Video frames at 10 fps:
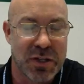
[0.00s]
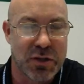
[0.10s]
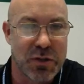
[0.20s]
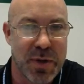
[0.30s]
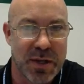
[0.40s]
to
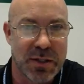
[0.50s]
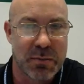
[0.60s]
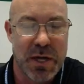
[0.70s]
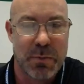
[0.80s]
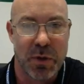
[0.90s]

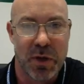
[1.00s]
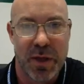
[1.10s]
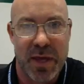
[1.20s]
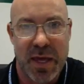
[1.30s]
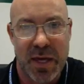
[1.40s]
2,000
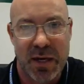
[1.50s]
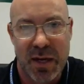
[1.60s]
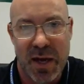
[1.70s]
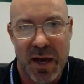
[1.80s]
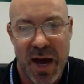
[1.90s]
people
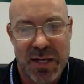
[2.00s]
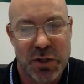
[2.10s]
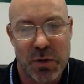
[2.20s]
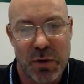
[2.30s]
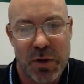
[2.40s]
in a high
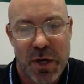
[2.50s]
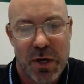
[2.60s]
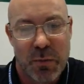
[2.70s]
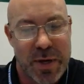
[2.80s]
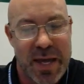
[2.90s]
school,
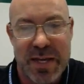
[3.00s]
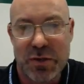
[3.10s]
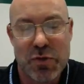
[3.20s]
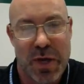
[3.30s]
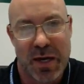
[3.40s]
we
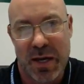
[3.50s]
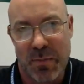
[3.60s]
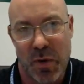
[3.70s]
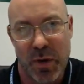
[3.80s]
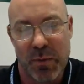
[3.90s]
can't do that
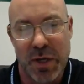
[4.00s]
anymore.